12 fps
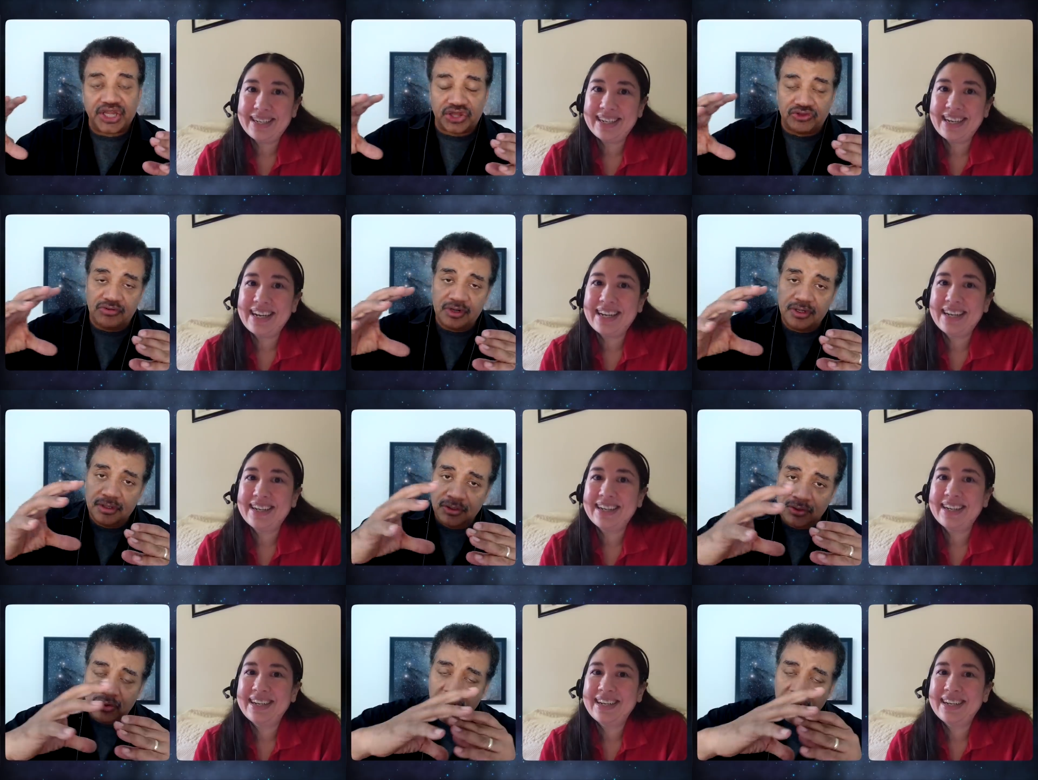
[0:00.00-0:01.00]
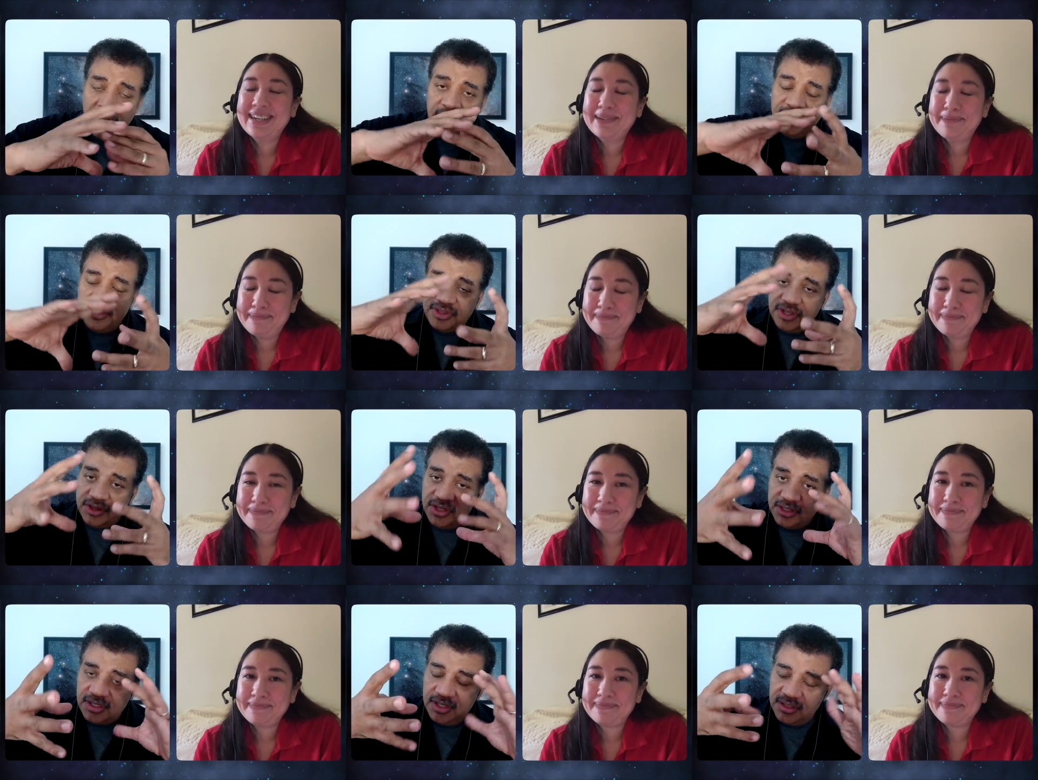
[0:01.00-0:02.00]
Speaker 1: through the the,
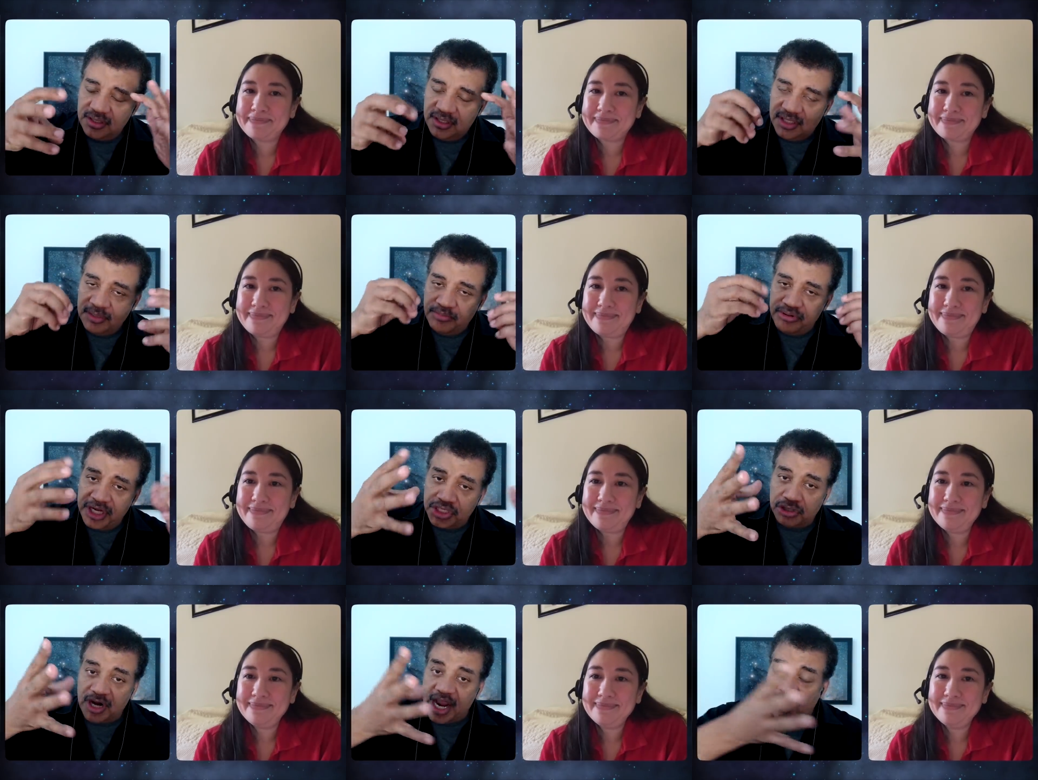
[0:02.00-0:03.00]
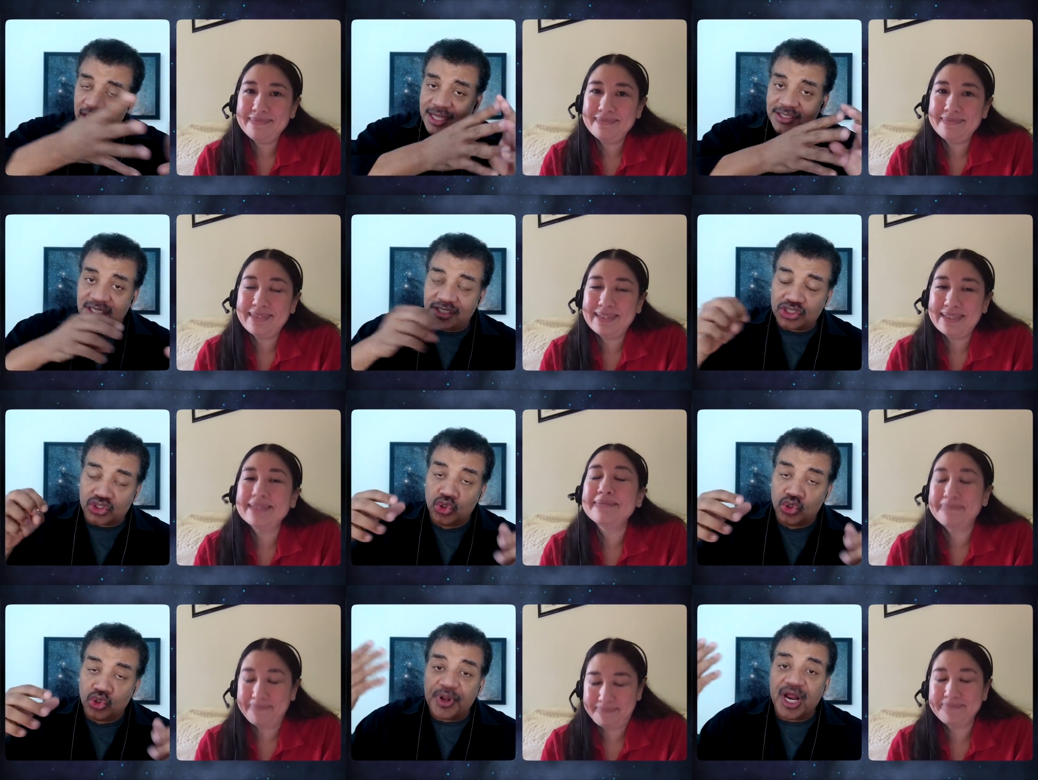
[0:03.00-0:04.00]
the, the the debris trail and just
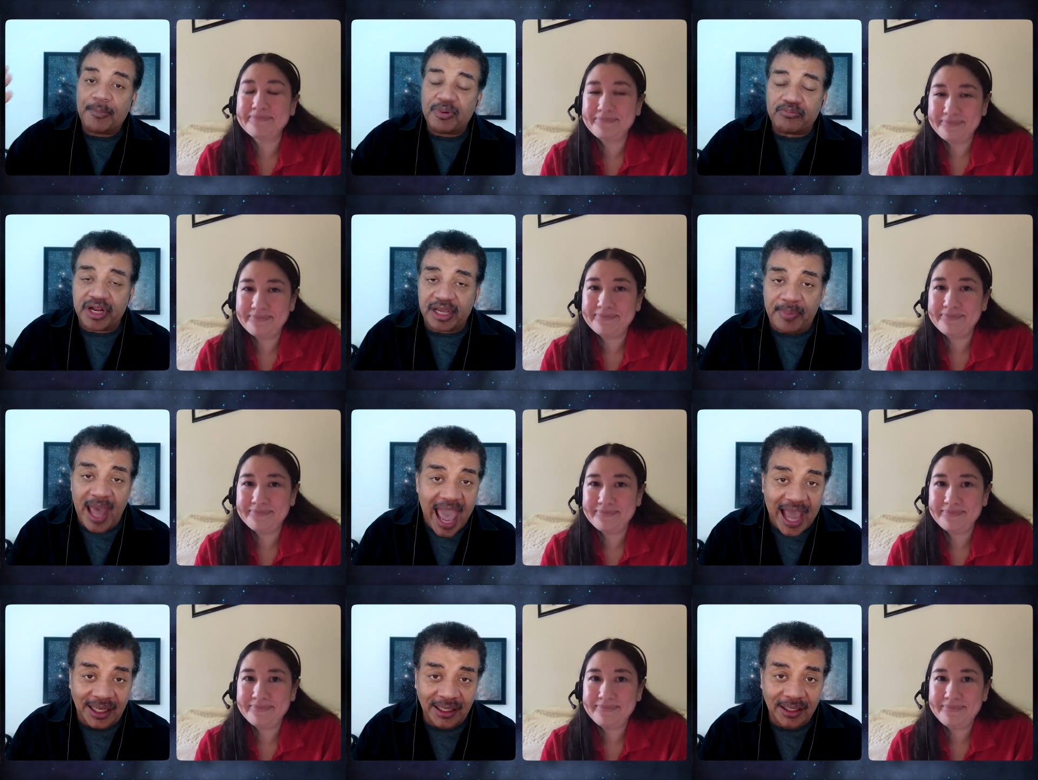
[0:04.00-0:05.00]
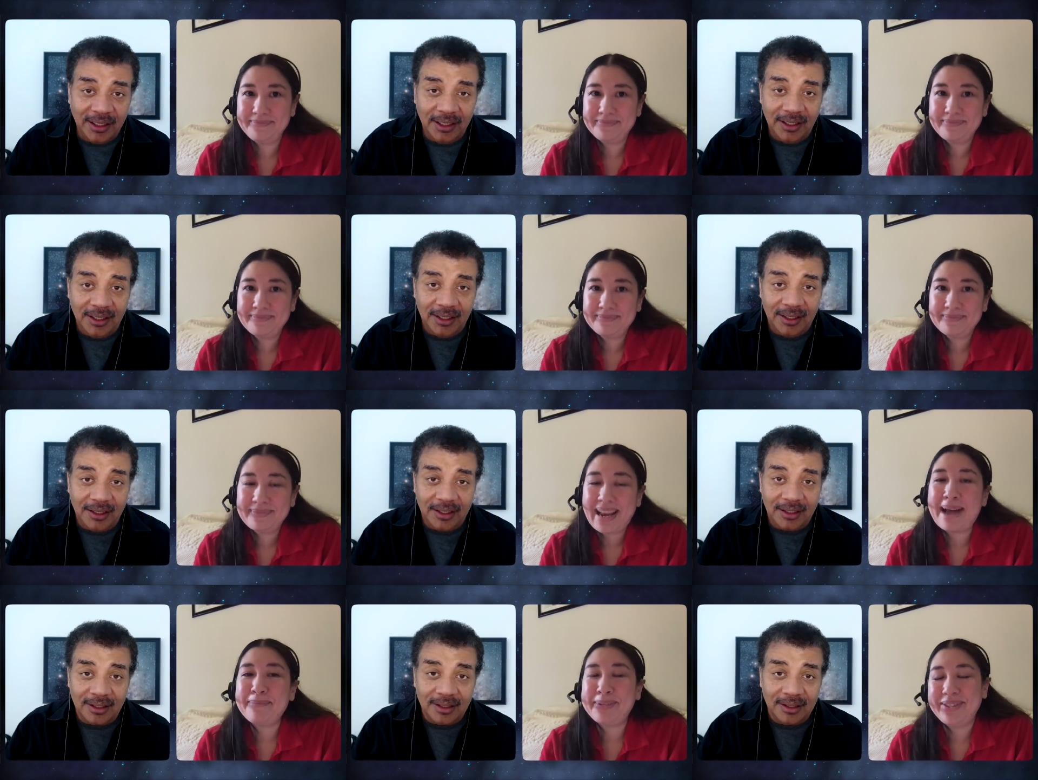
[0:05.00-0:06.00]
scoop it up and bring it back.
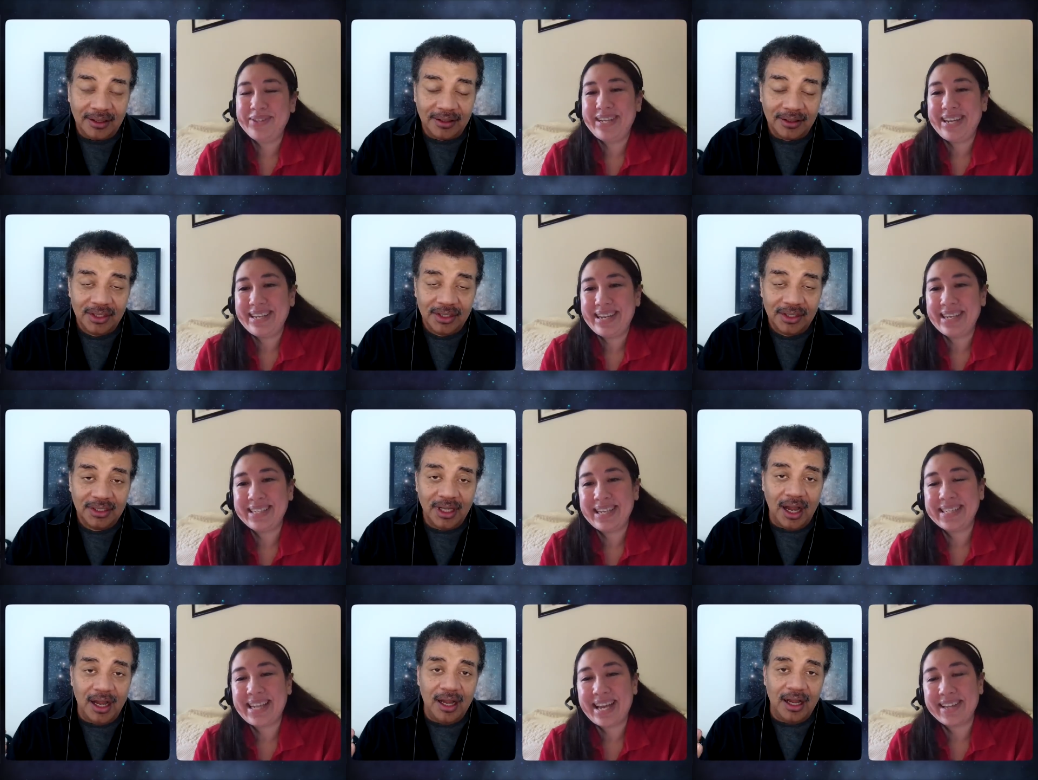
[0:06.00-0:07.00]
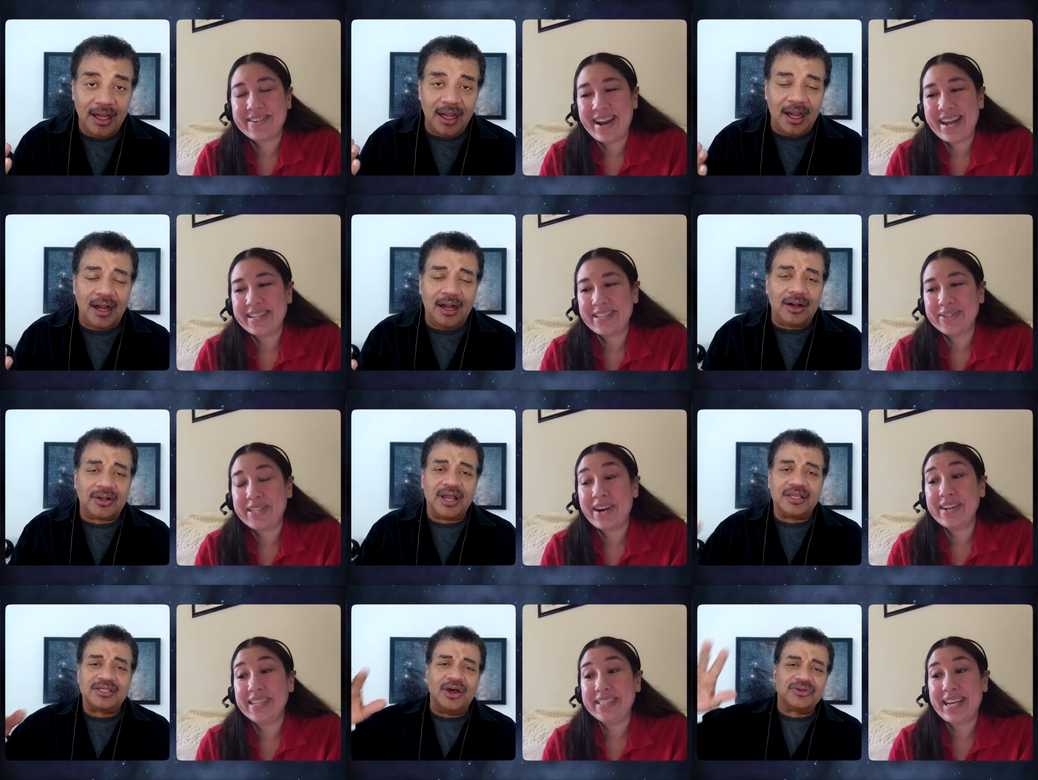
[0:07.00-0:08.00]
Speaker 2: Absolutely, exactly right. So oh,
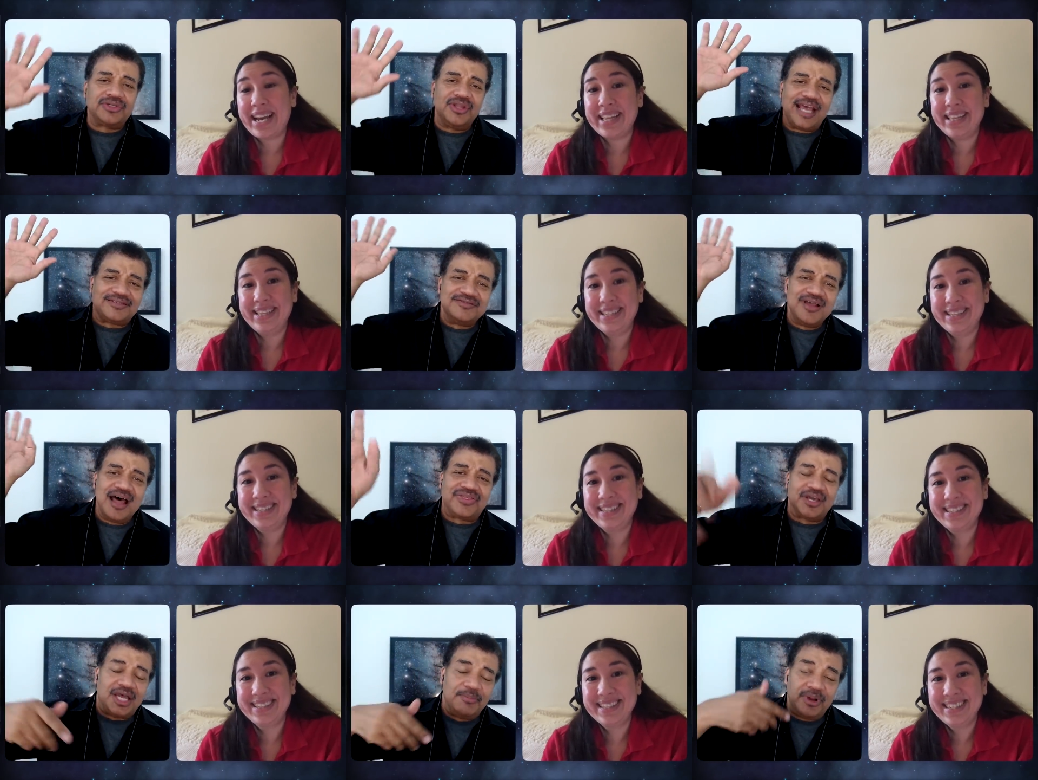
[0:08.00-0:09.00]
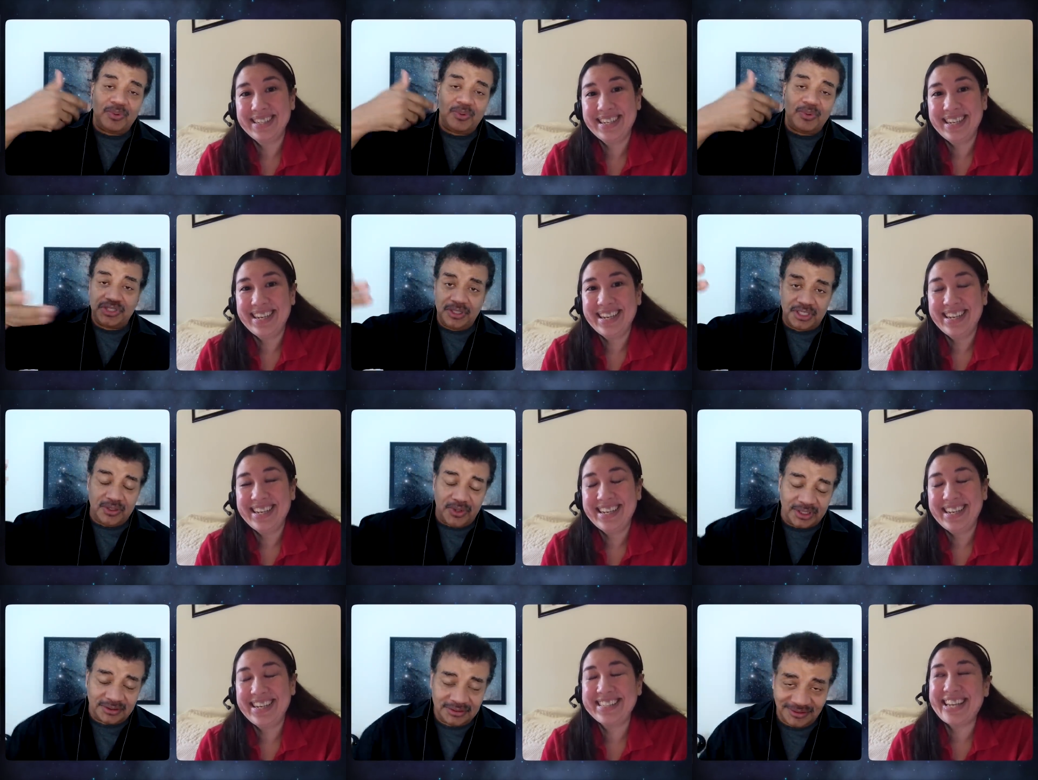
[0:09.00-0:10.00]
okay, so so that's
Speaker 1: nothing compared to what you're
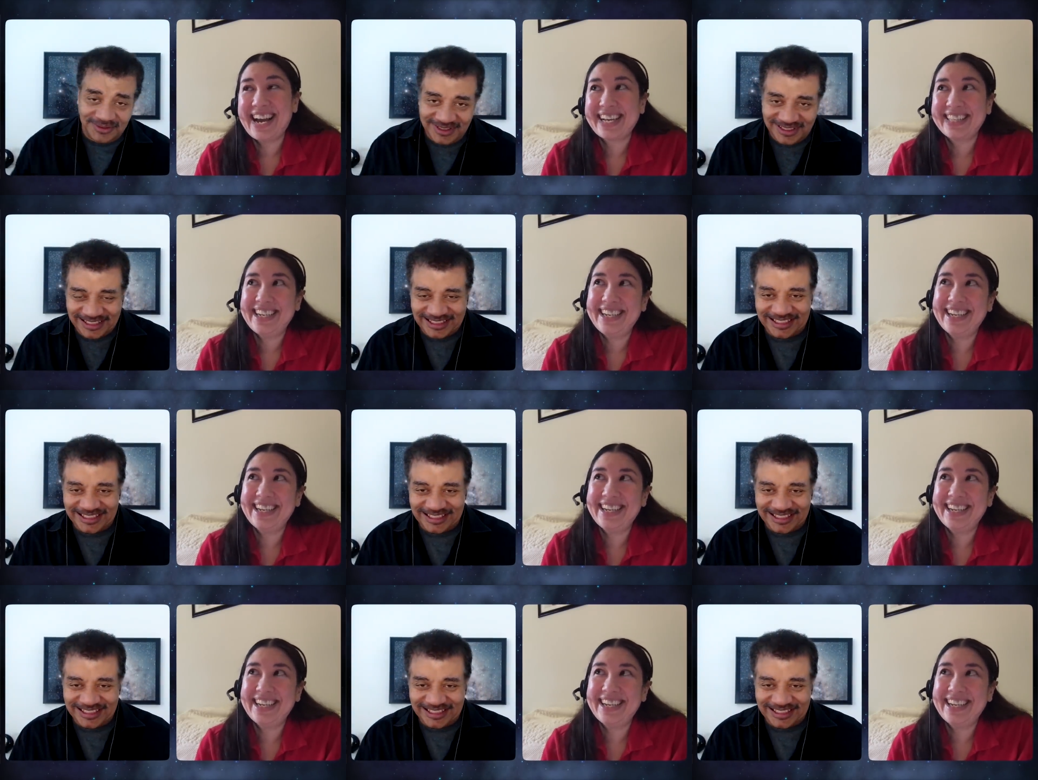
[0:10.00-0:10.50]
doing.
Speaker 2: Exactly.